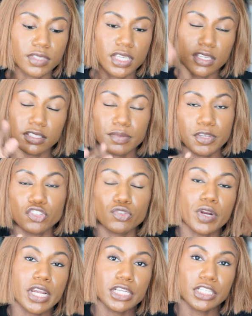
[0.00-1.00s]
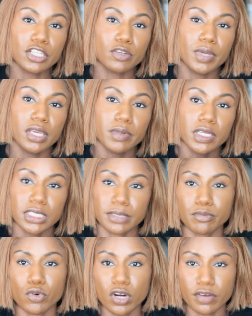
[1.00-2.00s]
get it to be trained a little bit because
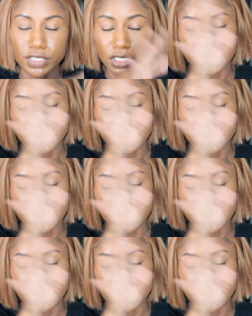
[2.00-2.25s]
I'm more of a